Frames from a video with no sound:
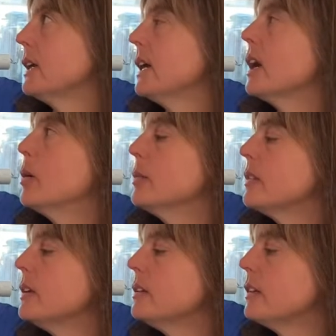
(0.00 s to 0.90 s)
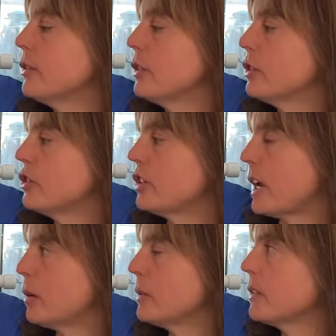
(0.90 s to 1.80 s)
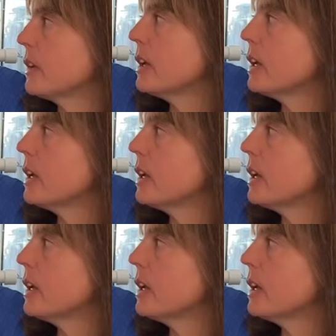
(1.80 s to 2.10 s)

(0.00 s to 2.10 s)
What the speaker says: It comes in different shapes.